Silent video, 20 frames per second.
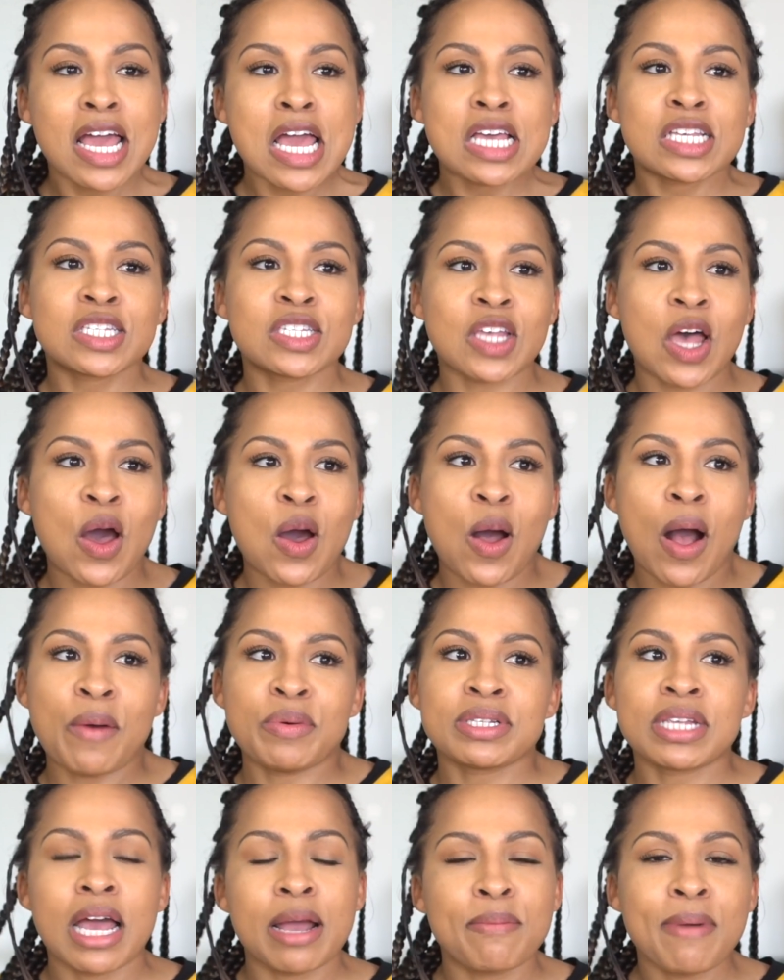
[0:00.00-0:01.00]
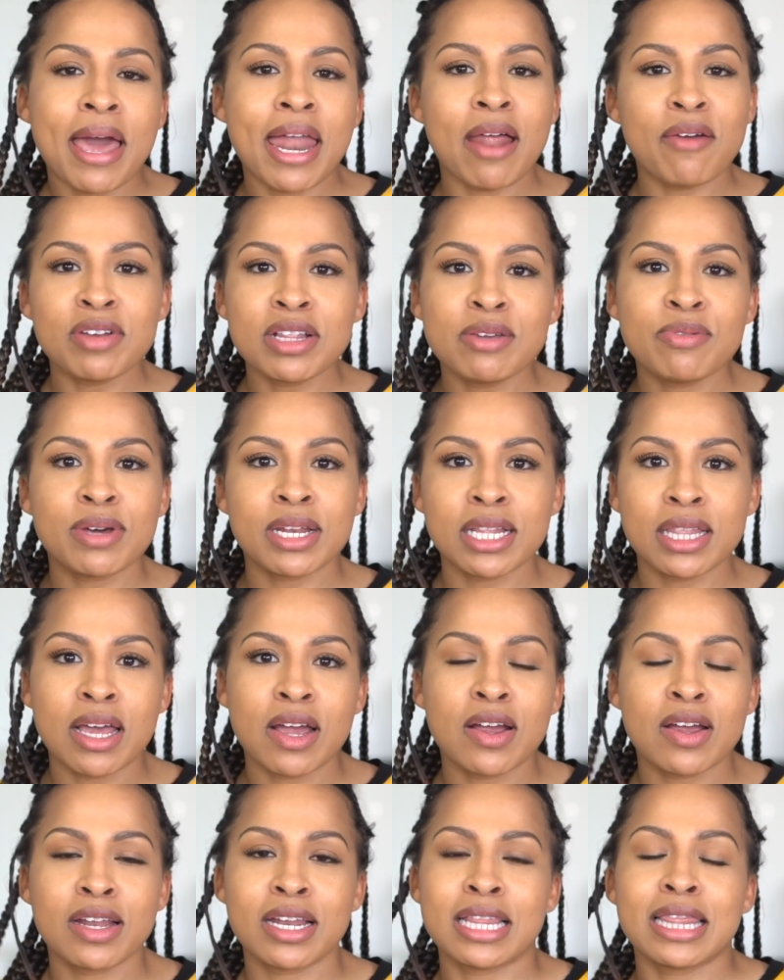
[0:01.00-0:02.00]
So I was like, man, I really want to
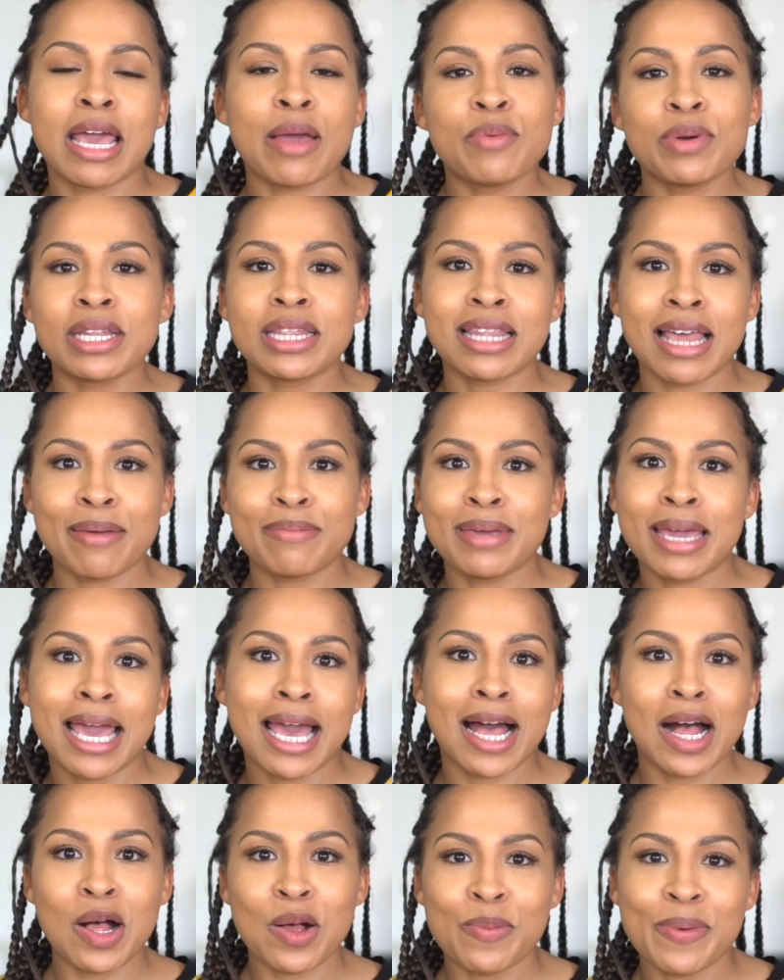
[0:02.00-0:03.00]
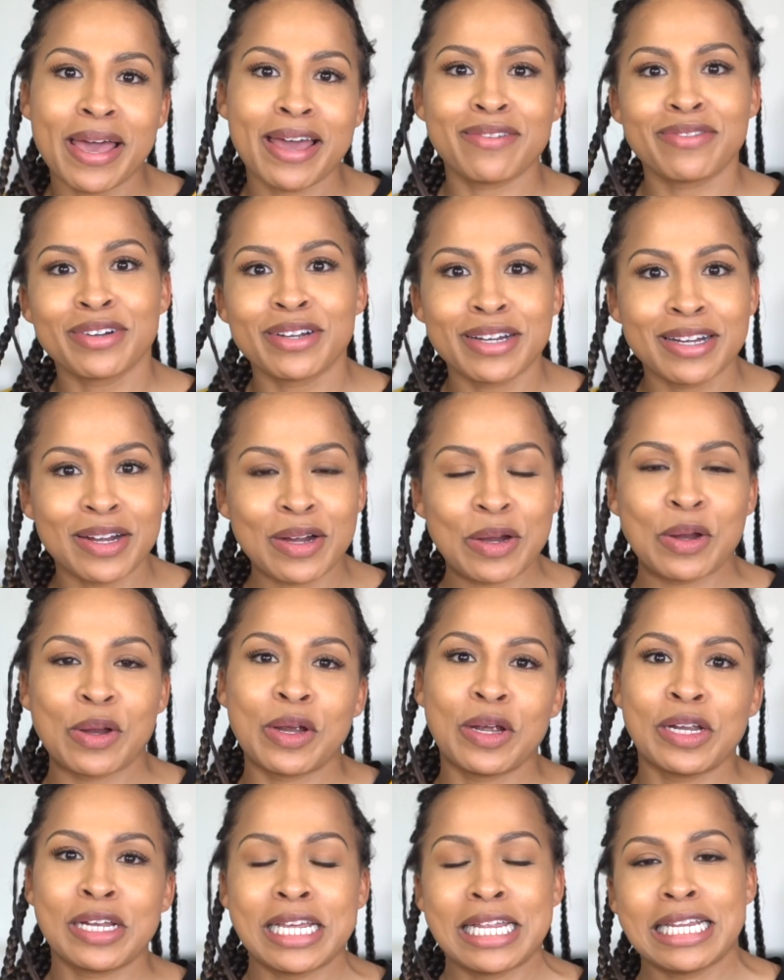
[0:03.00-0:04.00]
learn, and they wouldn't let me help ever or
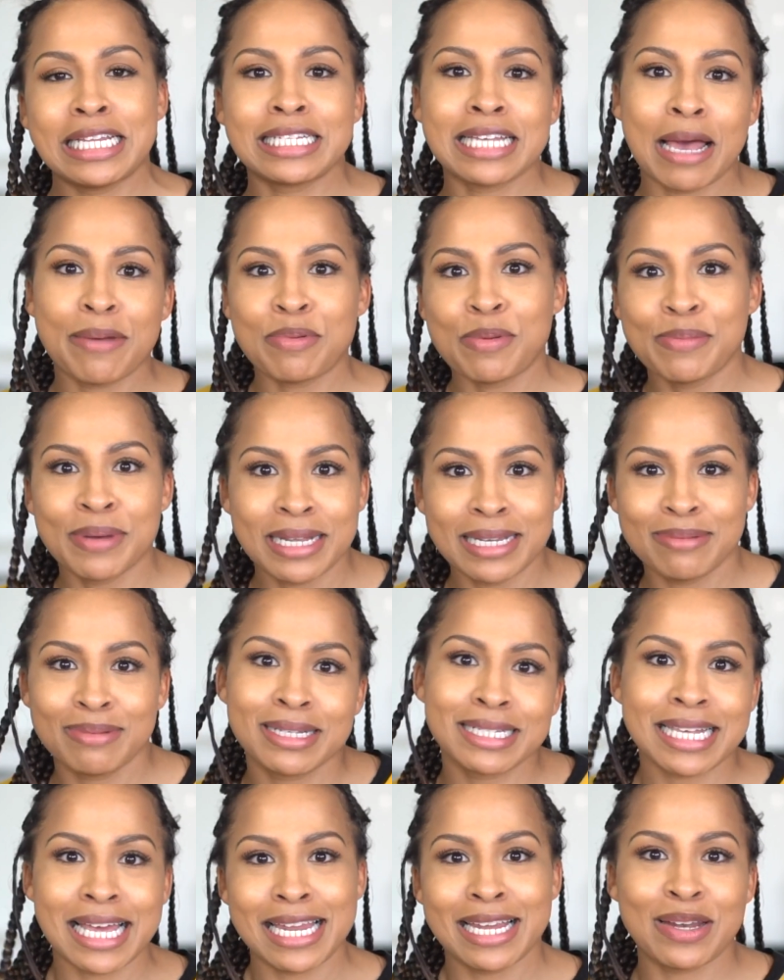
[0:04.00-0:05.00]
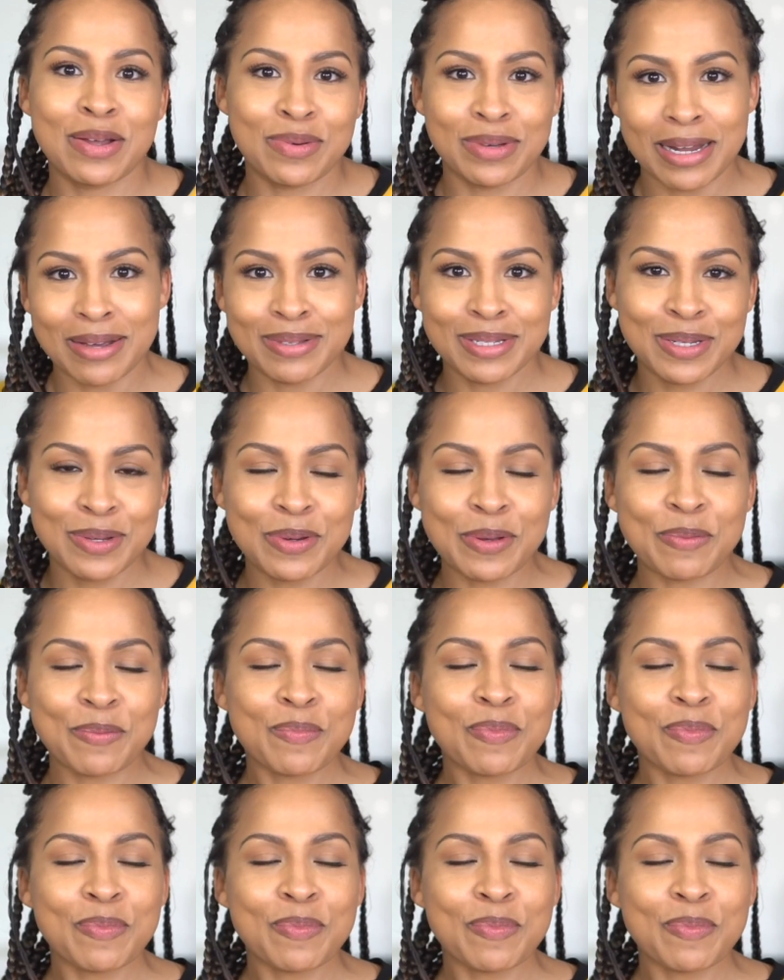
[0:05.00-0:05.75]
earn any type of money because I didn't know what I was doing.